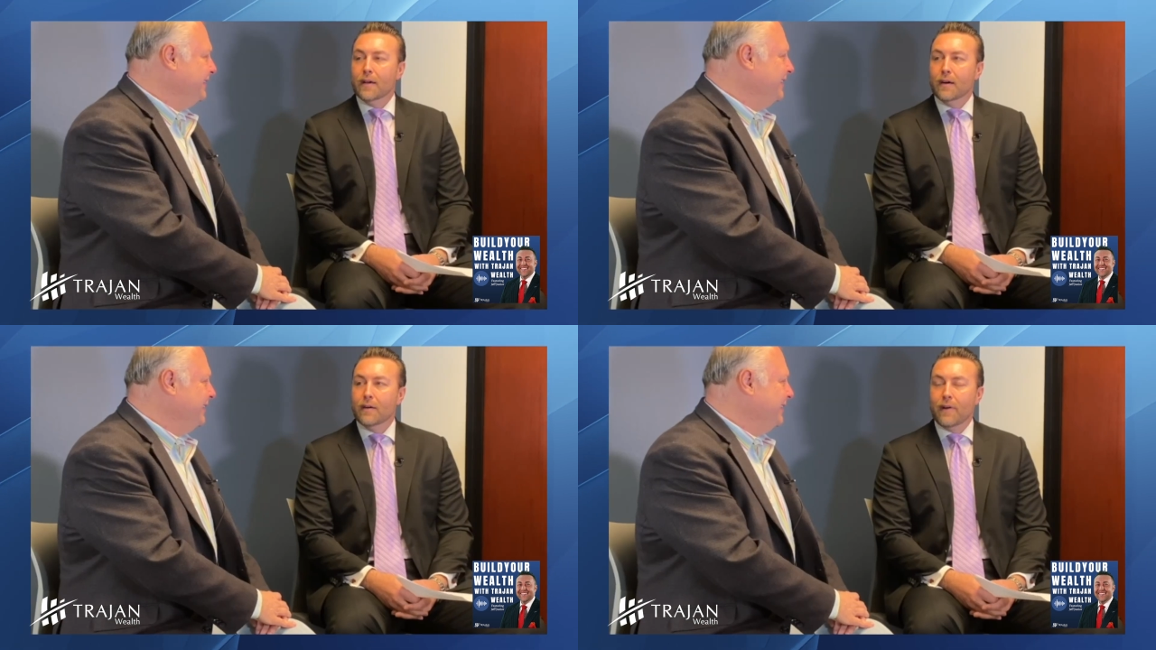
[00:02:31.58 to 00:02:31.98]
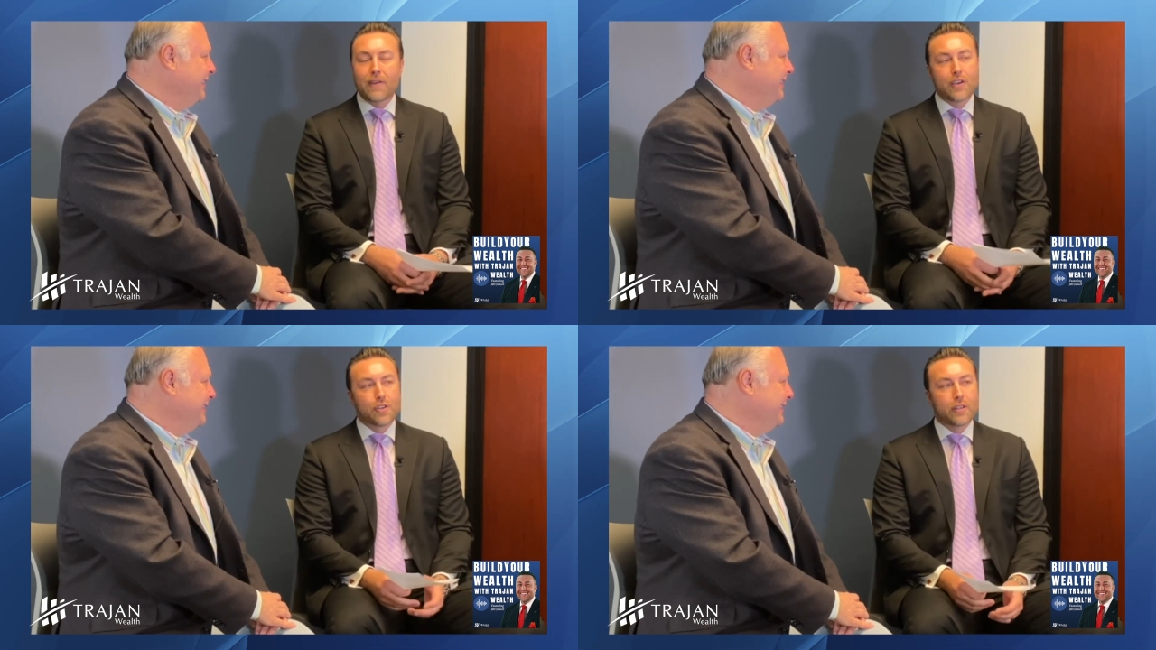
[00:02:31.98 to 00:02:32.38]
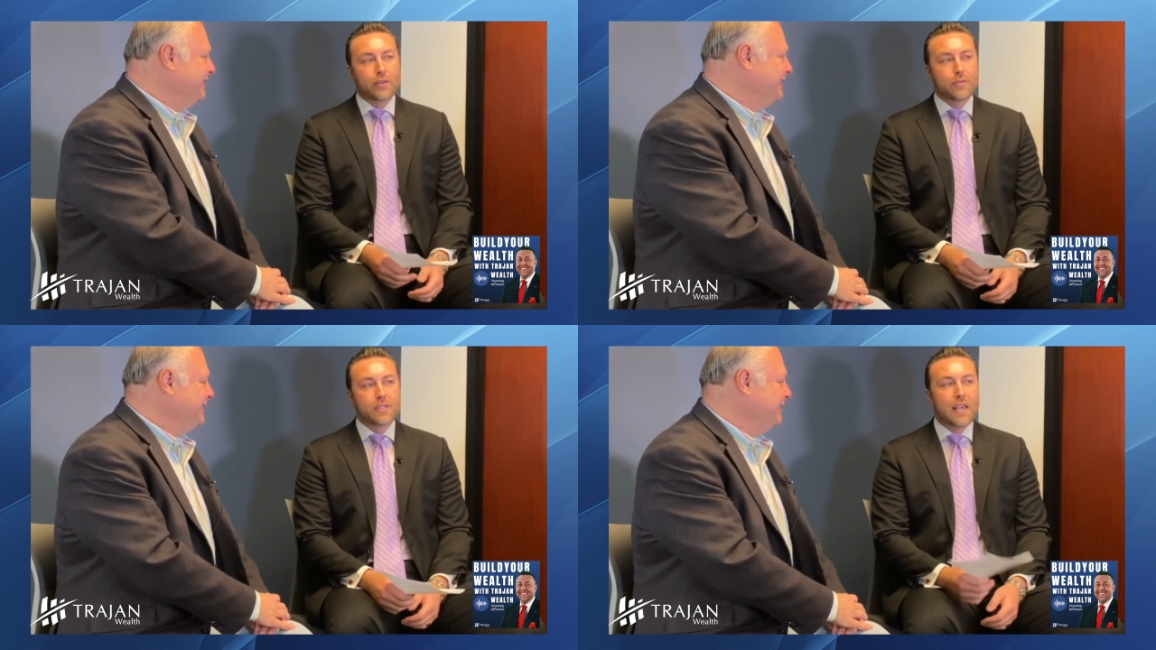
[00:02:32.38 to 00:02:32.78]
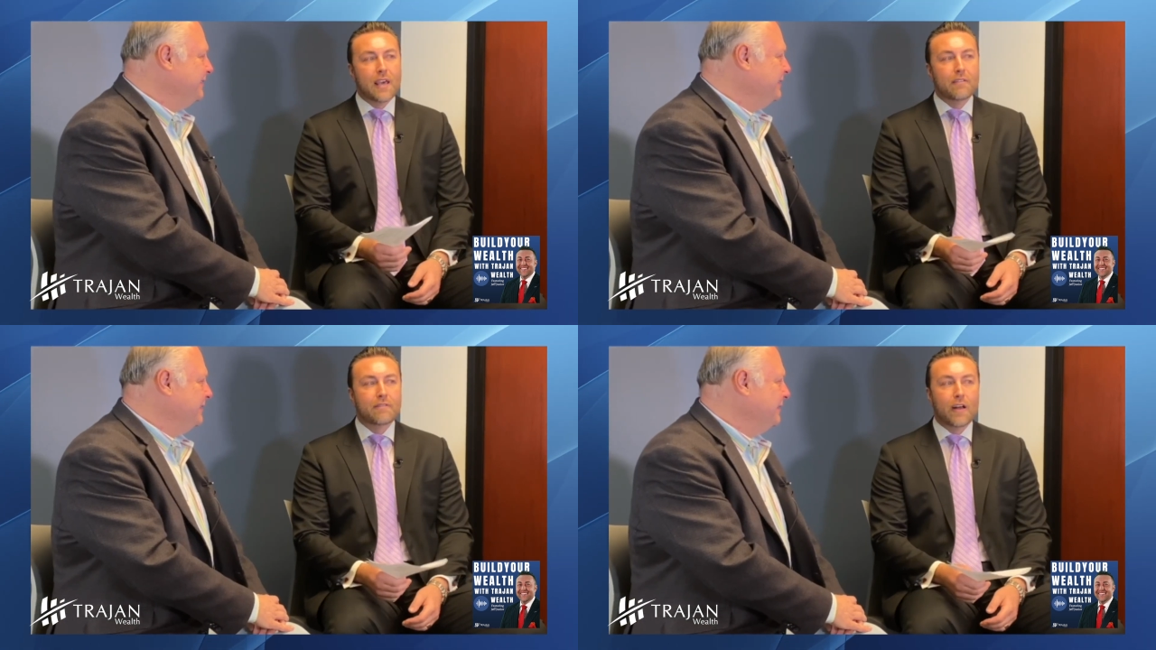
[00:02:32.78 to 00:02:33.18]
Speaker 1: Uh, I've actually used
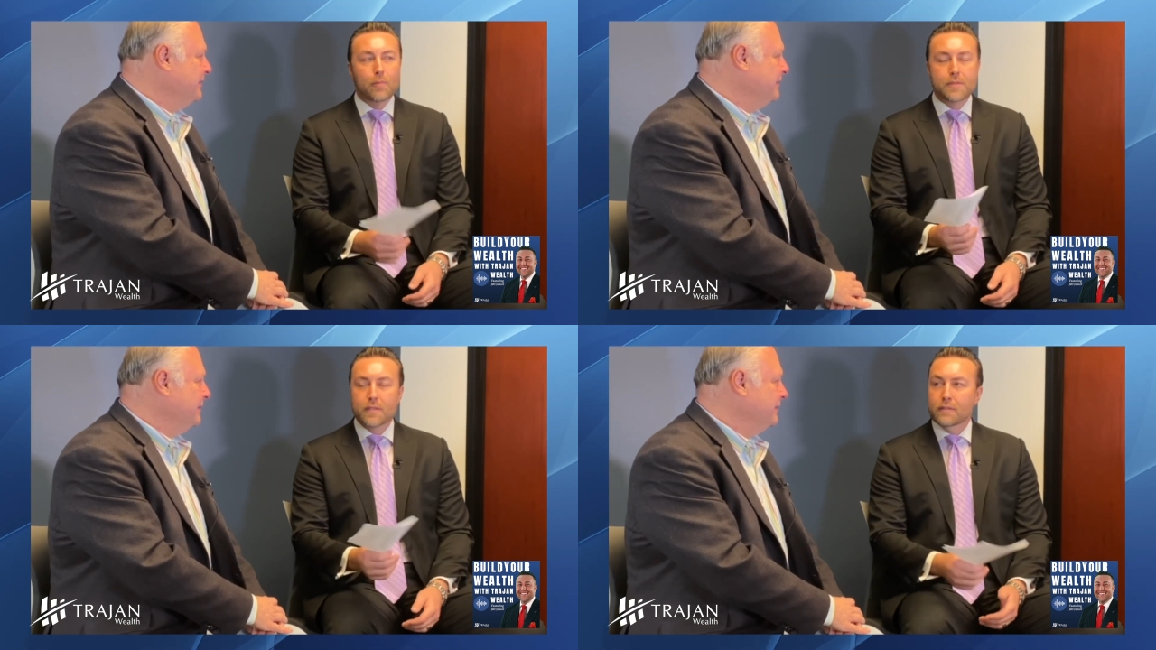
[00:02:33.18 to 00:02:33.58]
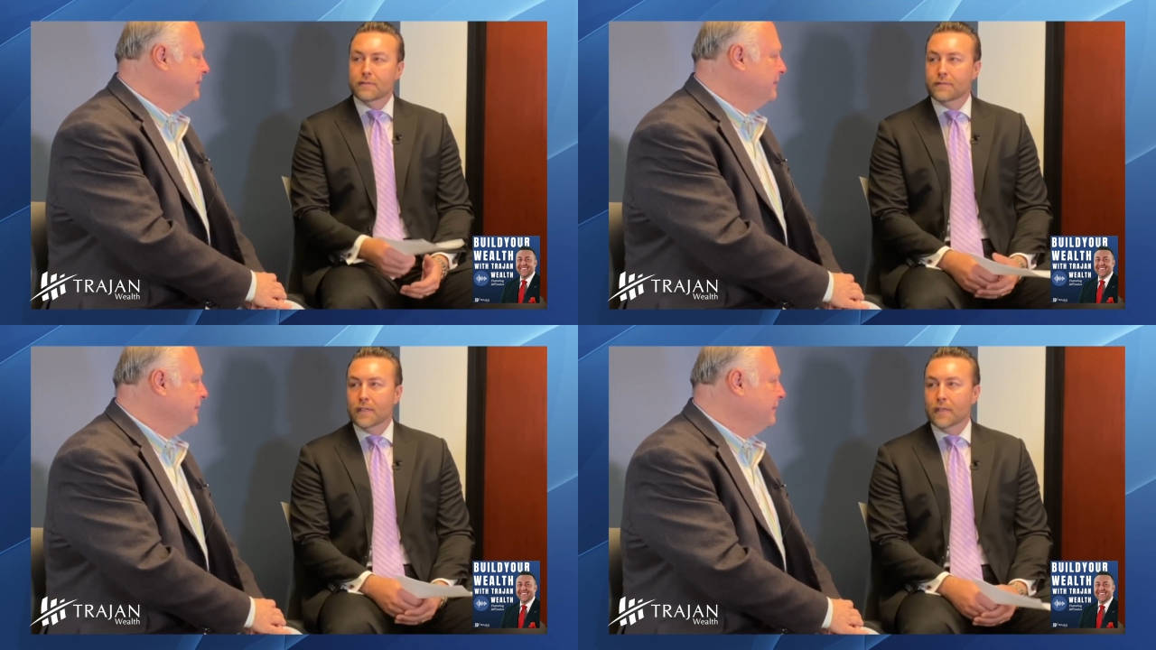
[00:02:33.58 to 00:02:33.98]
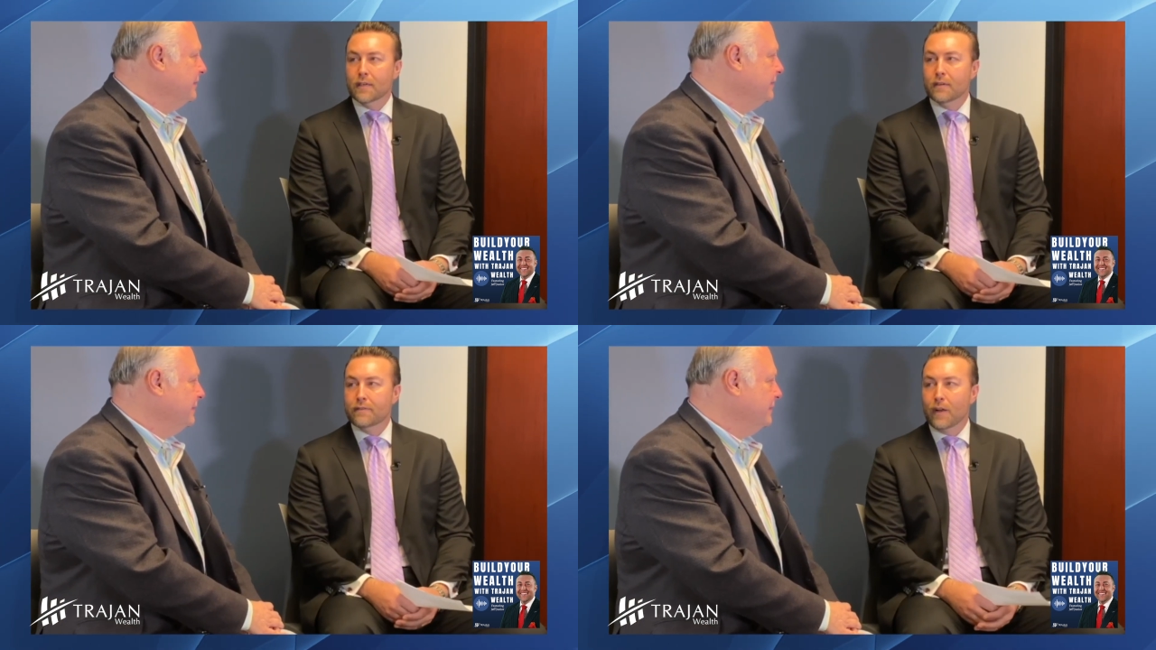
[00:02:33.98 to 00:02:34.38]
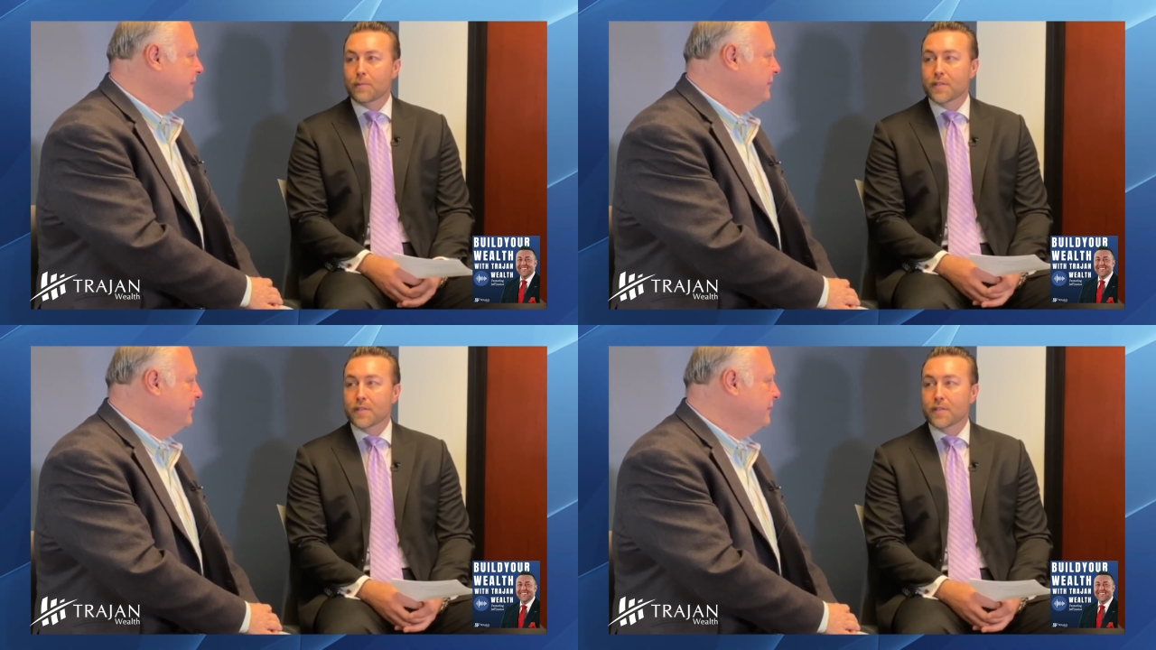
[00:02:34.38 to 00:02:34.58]
Kent Phelps of uh, Phelps